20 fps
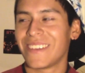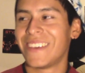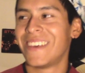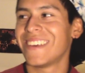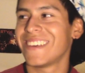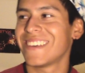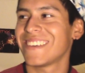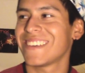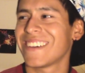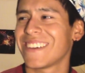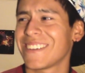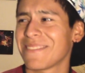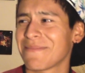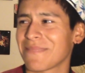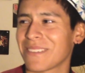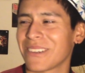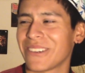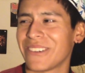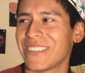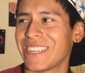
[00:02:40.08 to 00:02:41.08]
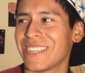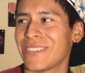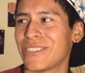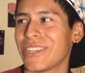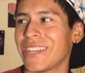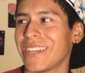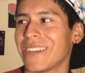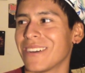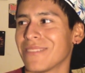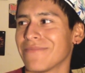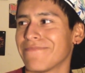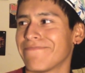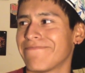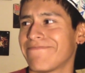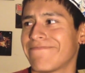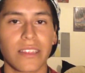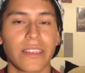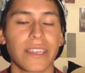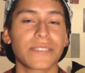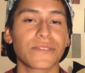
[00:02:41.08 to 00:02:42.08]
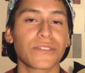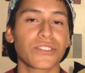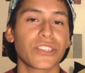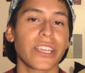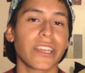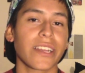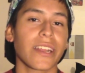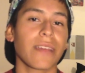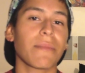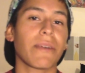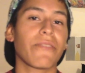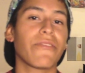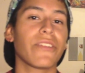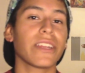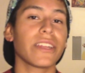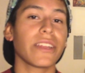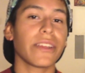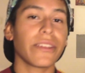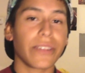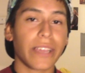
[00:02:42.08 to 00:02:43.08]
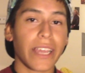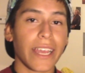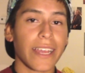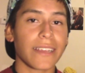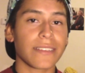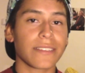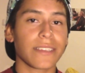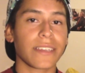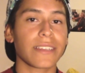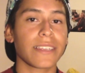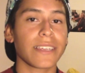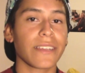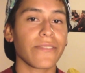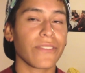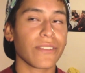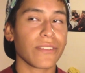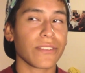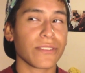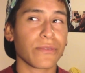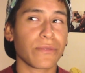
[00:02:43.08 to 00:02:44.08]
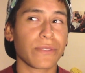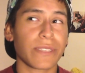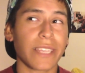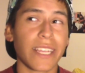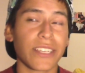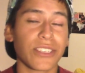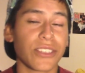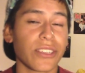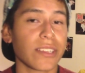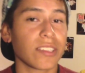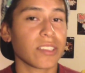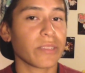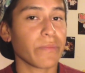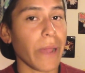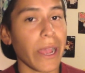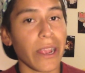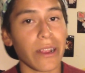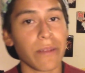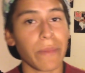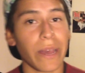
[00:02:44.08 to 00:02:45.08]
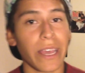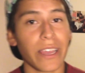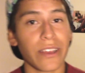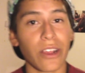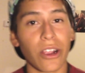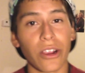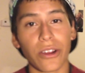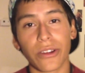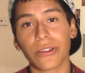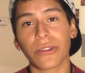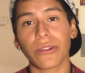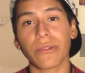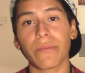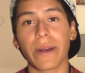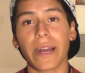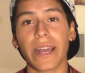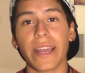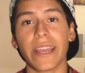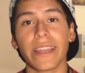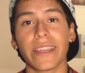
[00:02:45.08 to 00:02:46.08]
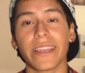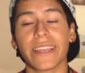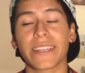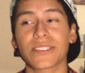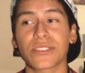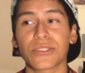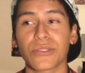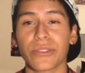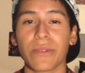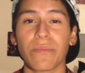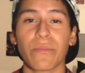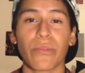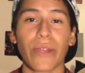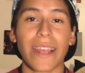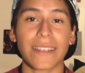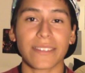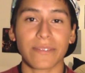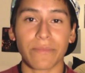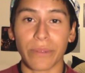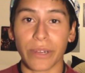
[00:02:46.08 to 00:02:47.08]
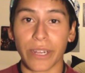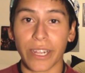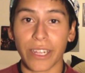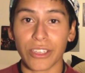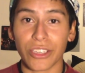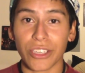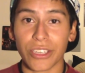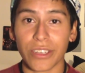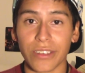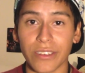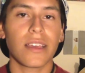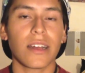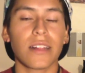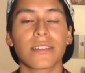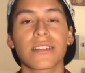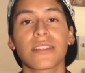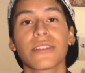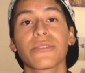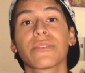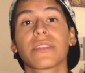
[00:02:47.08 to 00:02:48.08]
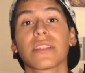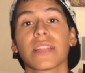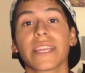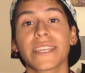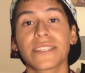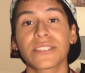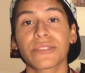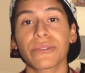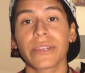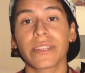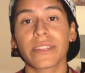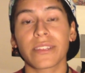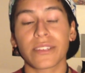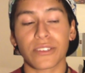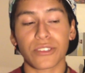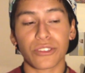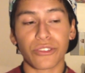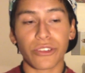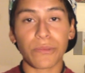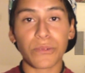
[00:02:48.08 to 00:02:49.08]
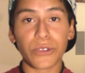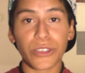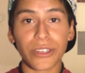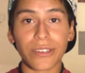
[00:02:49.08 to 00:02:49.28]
I'm going to jail. Thanks for checking out my video, you guys. The idea for this one was actually inspired by an article by Extreme Brass and Percussion. I'll include the link to it in the description.